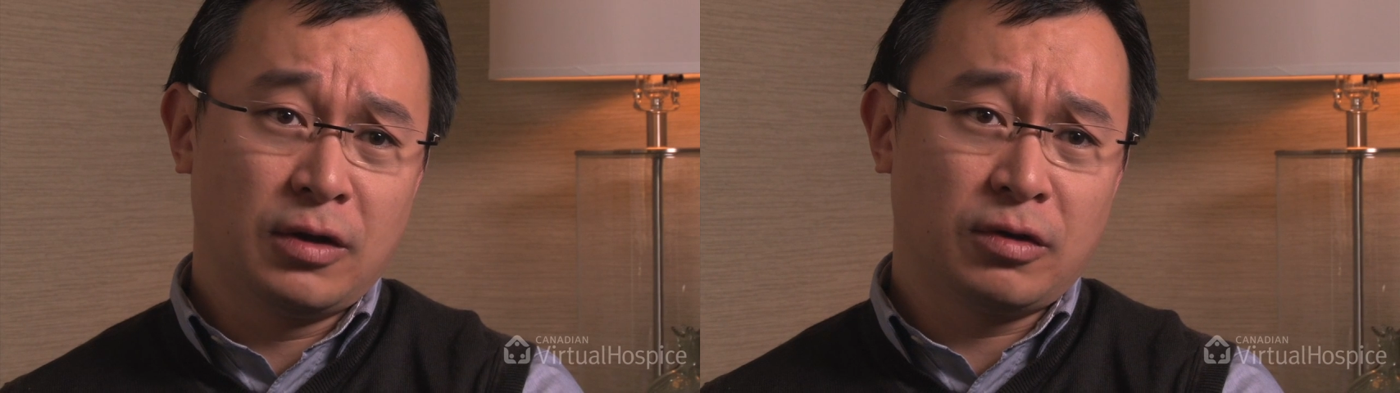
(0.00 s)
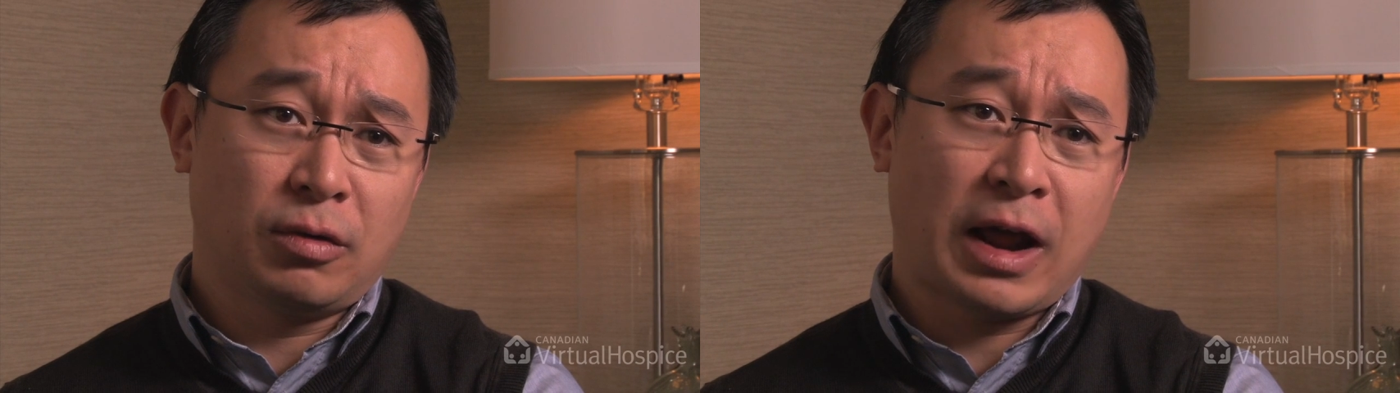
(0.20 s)

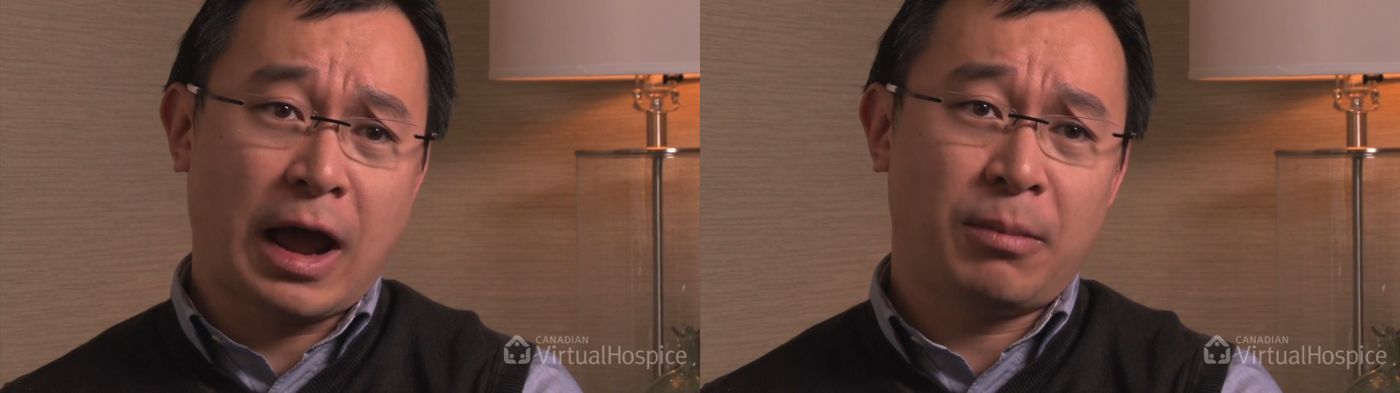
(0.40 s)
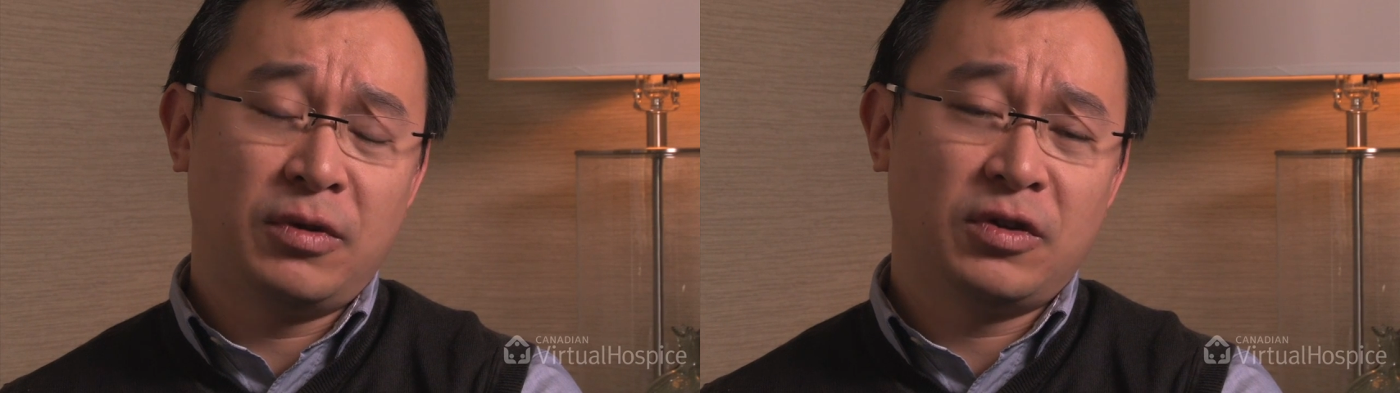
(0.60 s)
So what
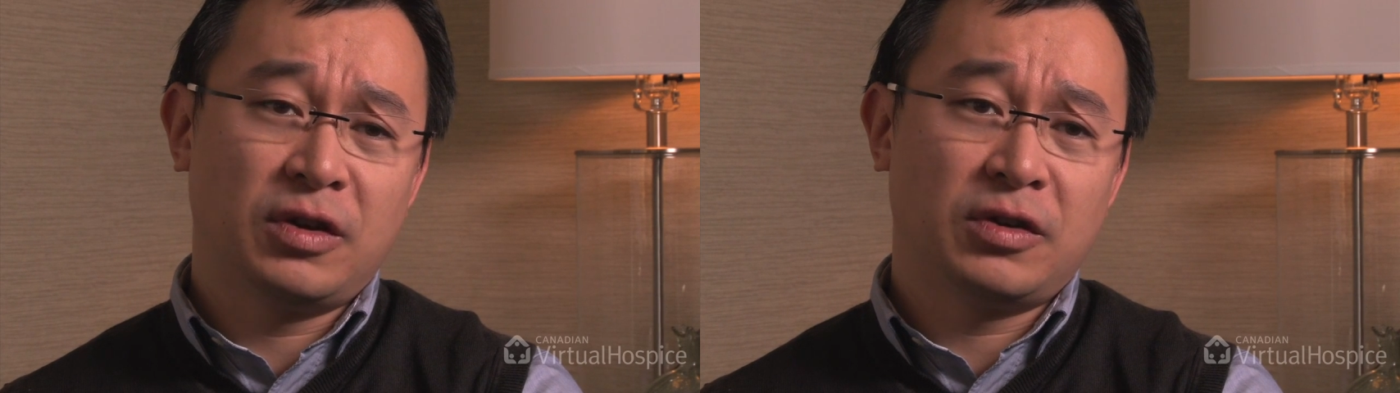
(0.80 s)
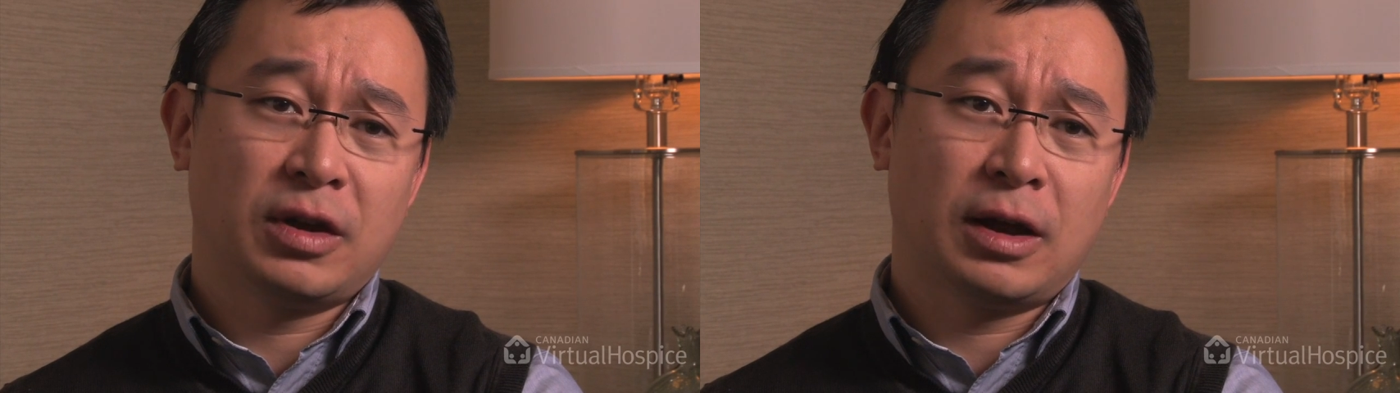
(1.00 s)
happens
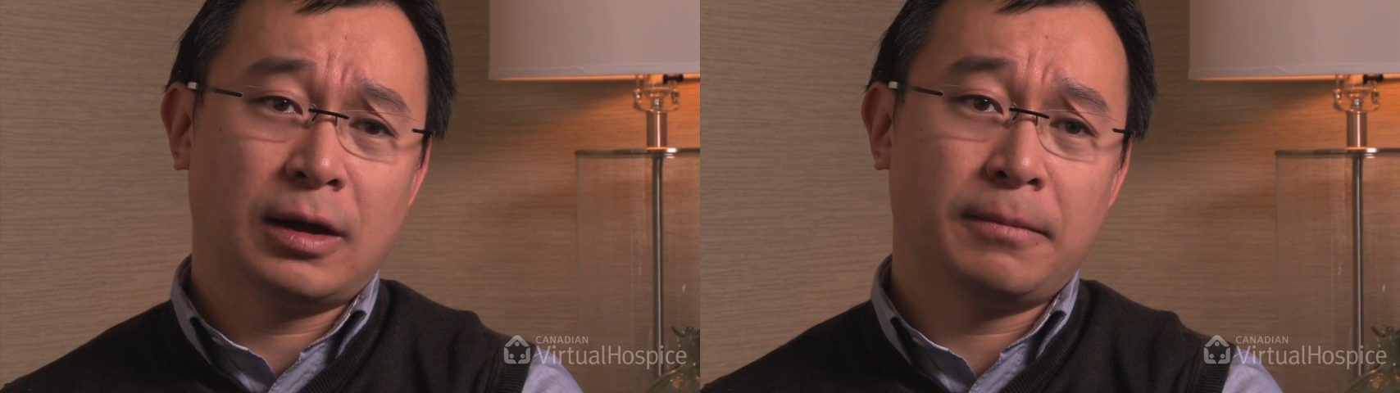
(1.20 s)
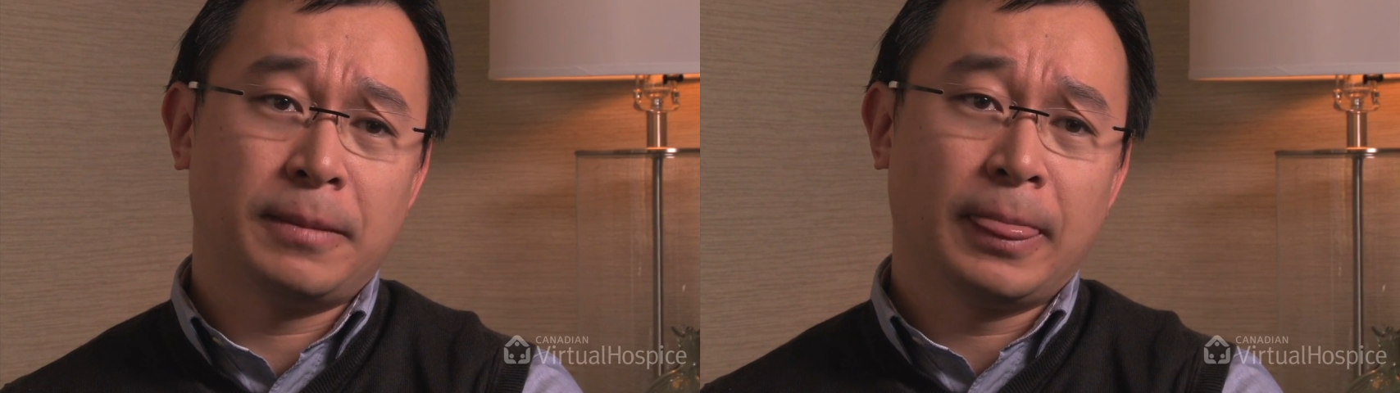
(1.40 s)
is
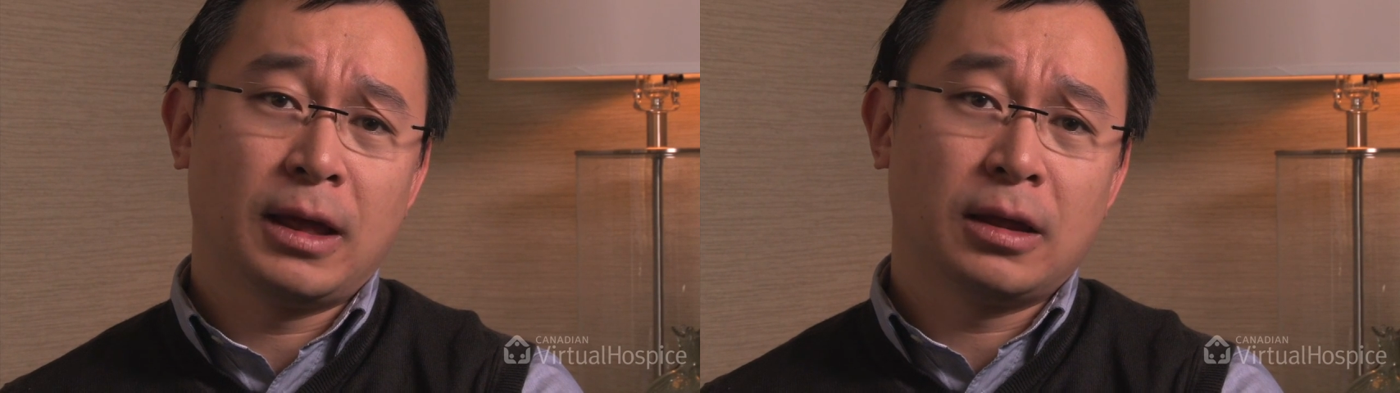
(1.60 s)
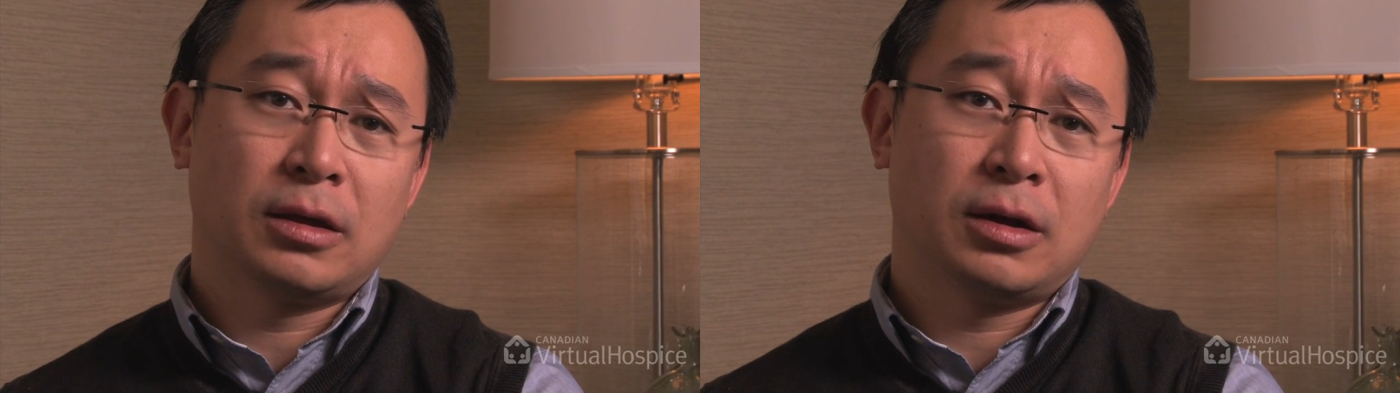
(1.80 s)
um,
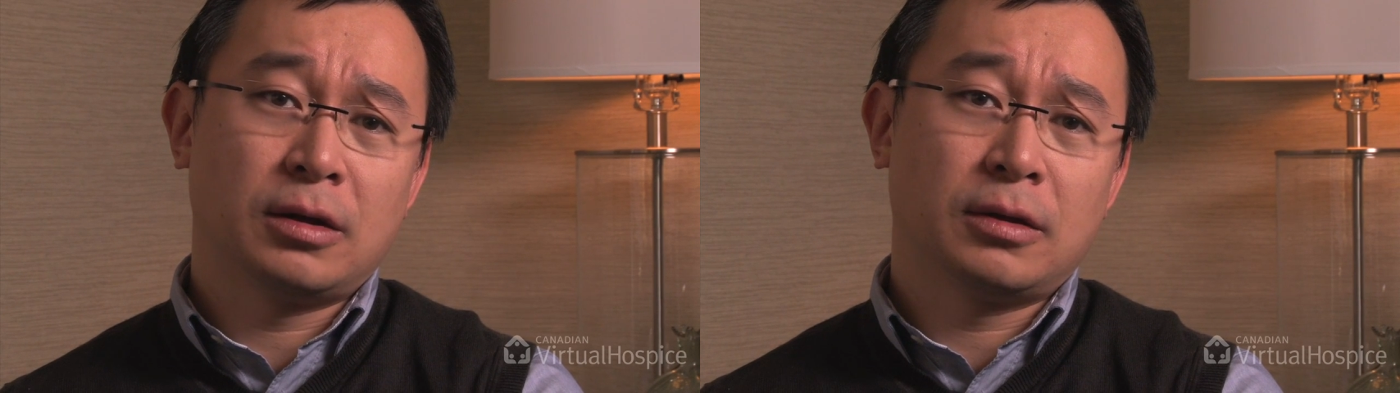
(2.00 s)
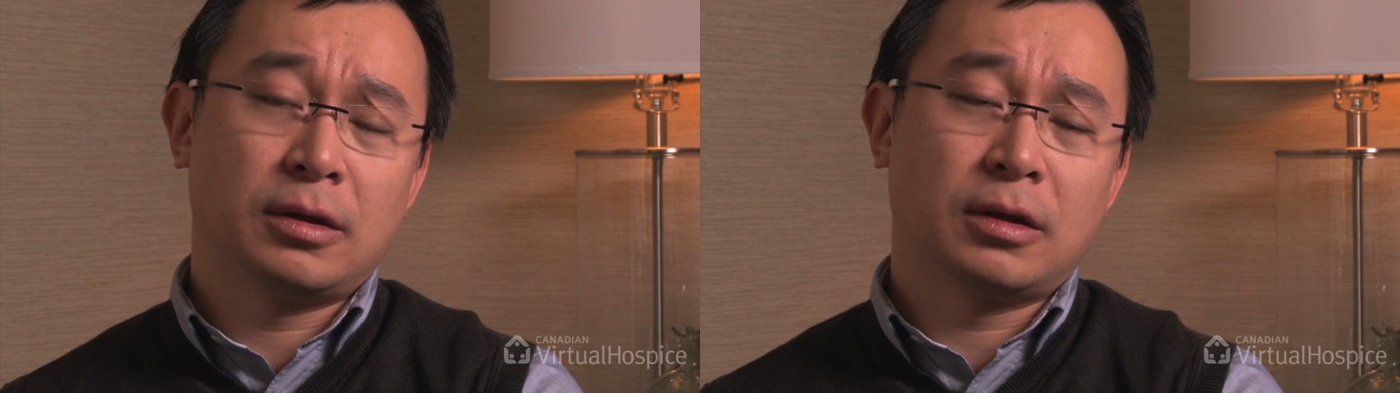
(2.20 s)
the,